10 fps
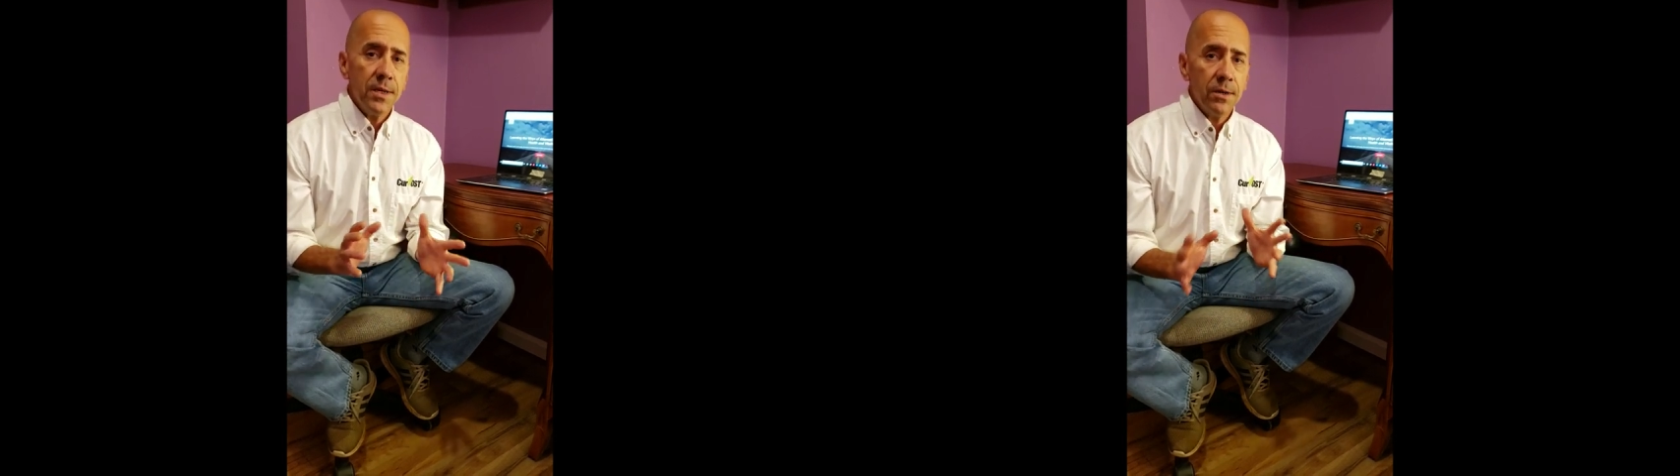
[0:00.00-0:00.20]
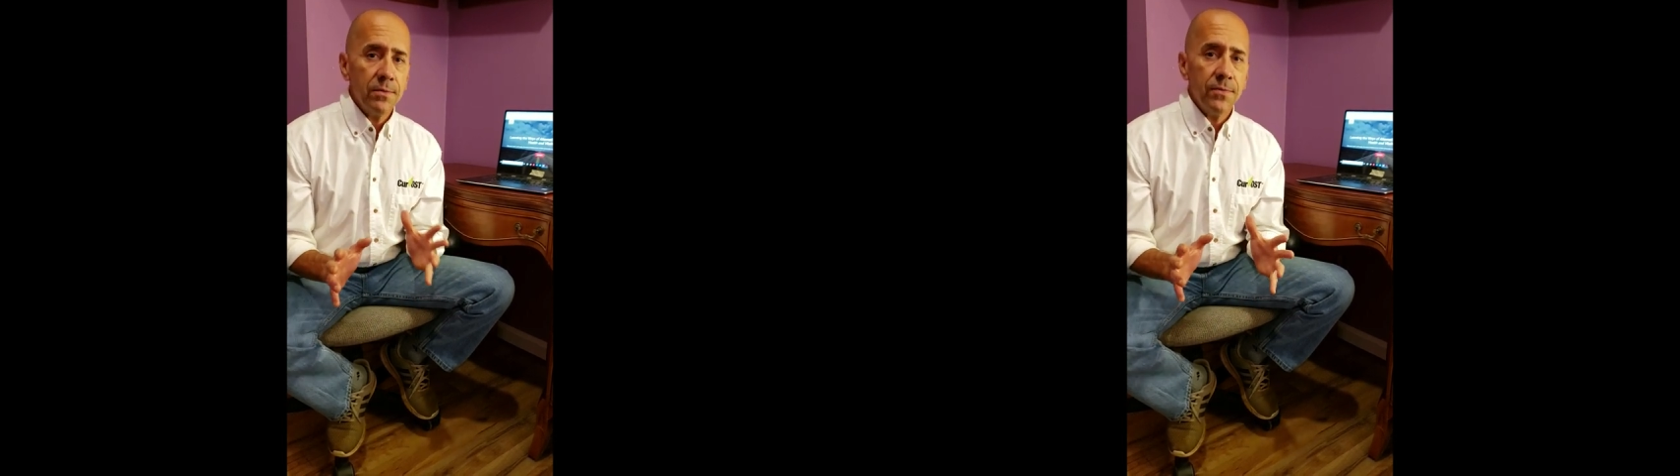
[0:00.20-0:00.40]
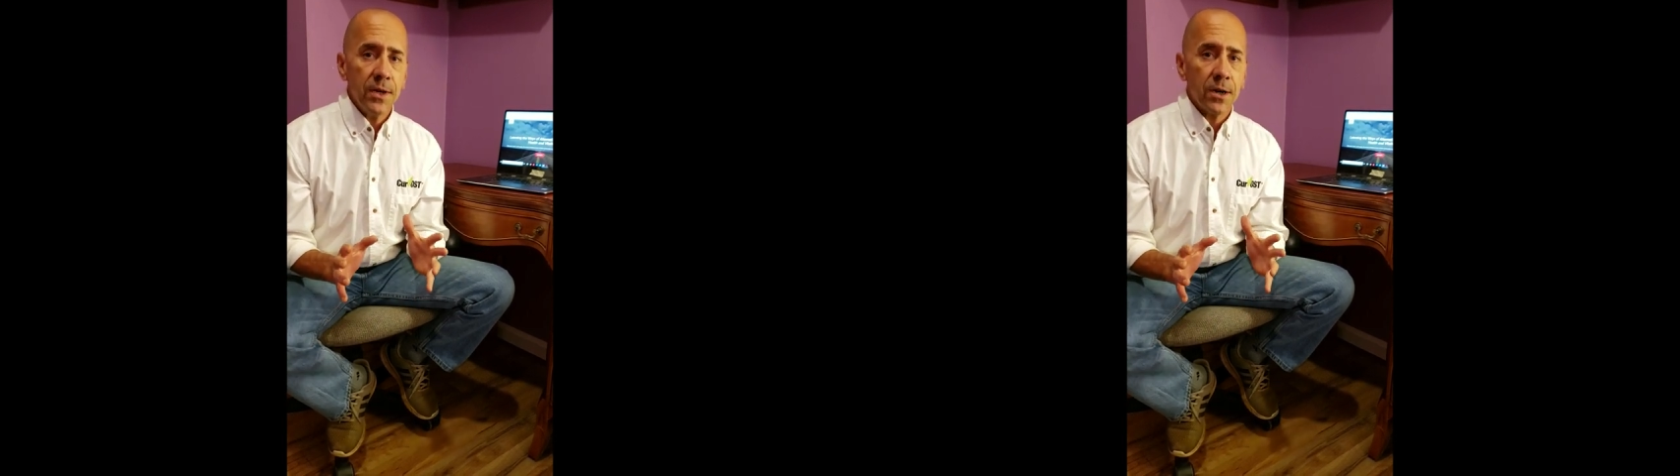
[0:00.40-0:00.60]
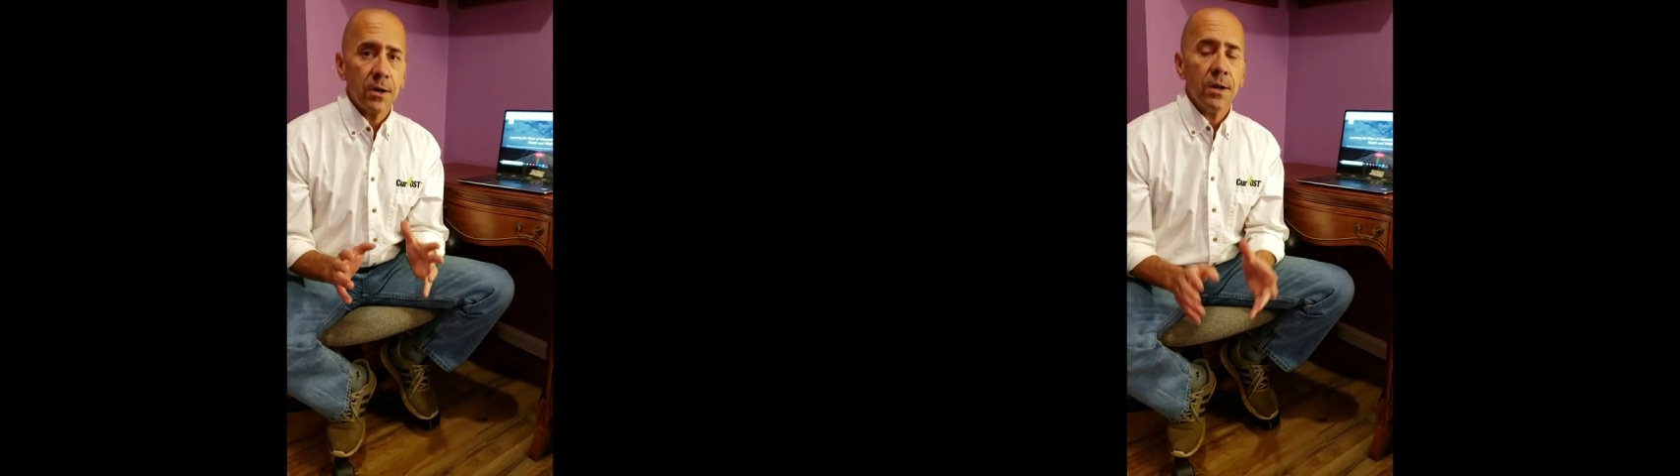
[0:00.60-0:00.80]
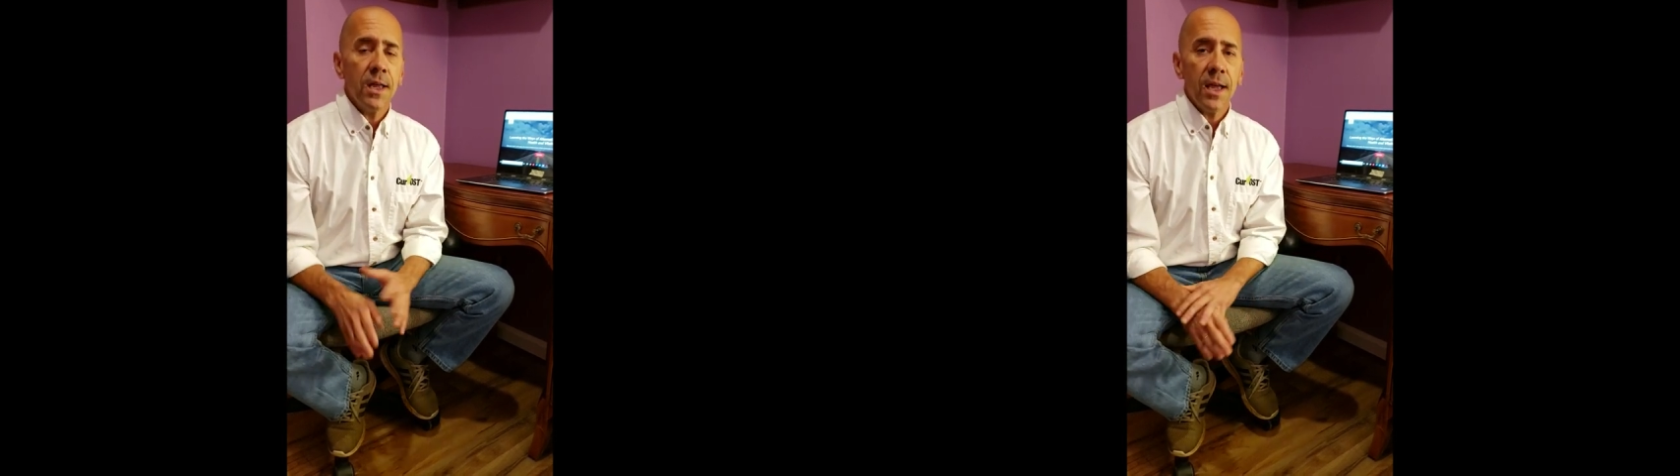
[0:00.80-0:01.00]

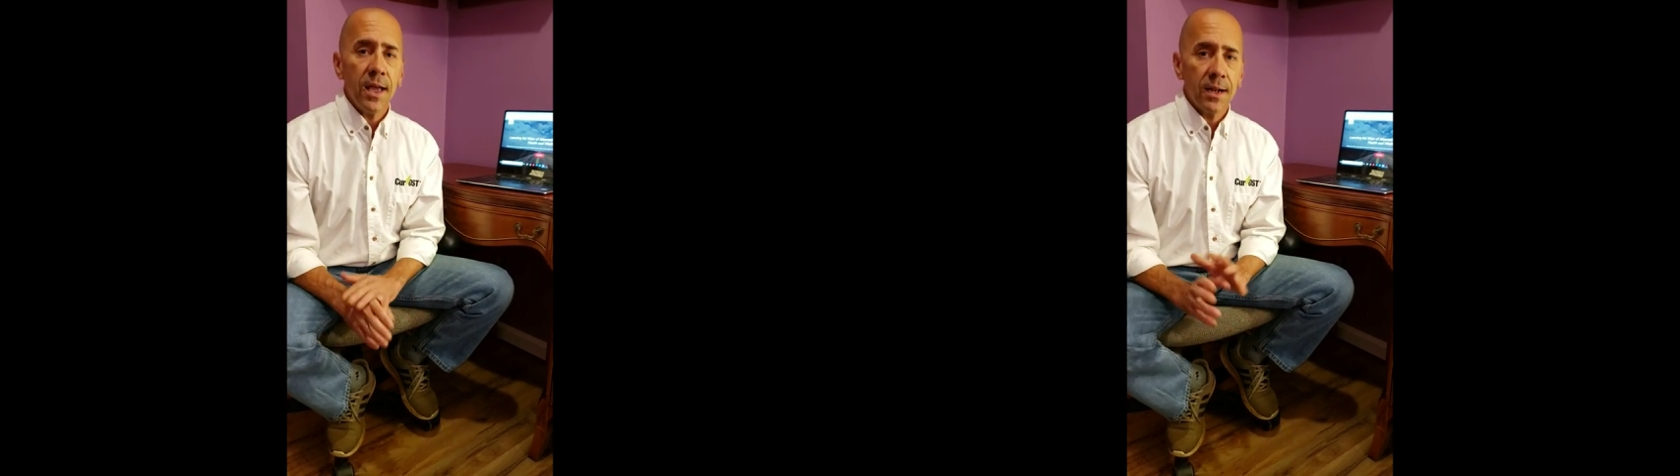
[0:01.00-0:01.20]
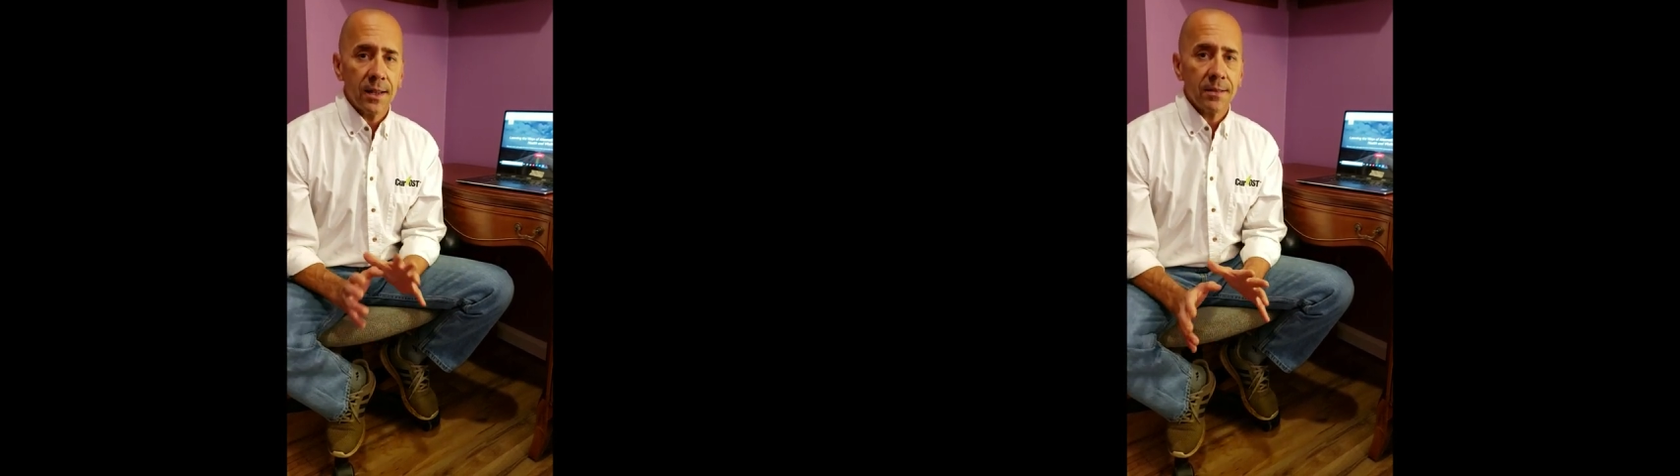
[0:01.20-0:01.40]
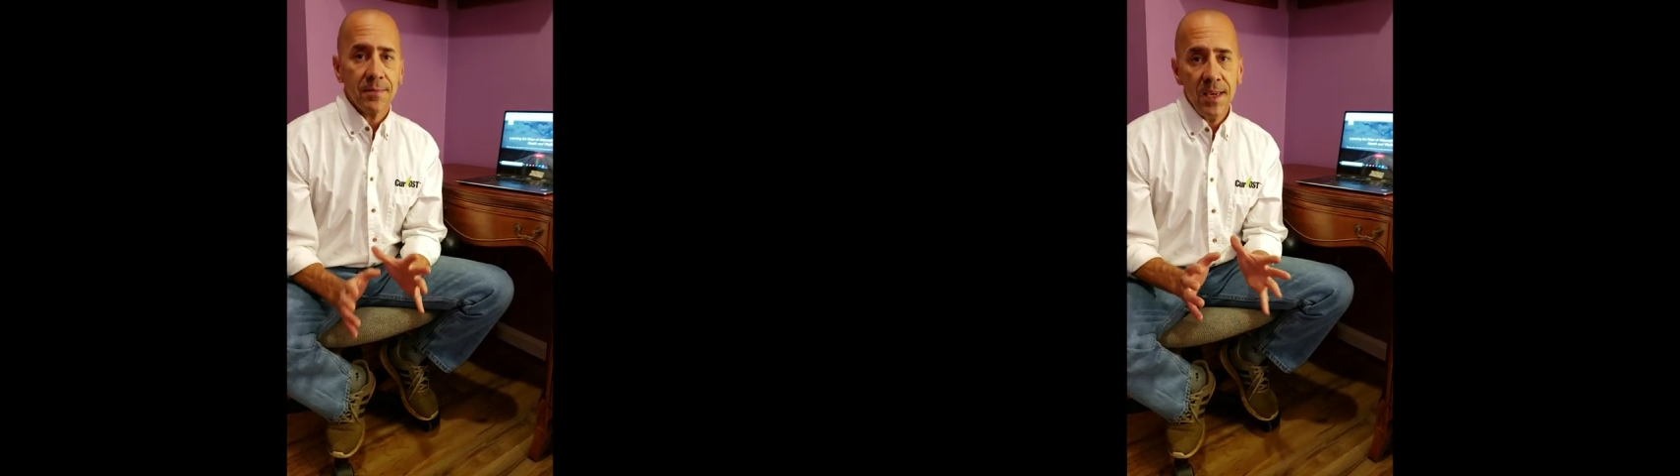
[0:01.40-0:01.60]
interfere and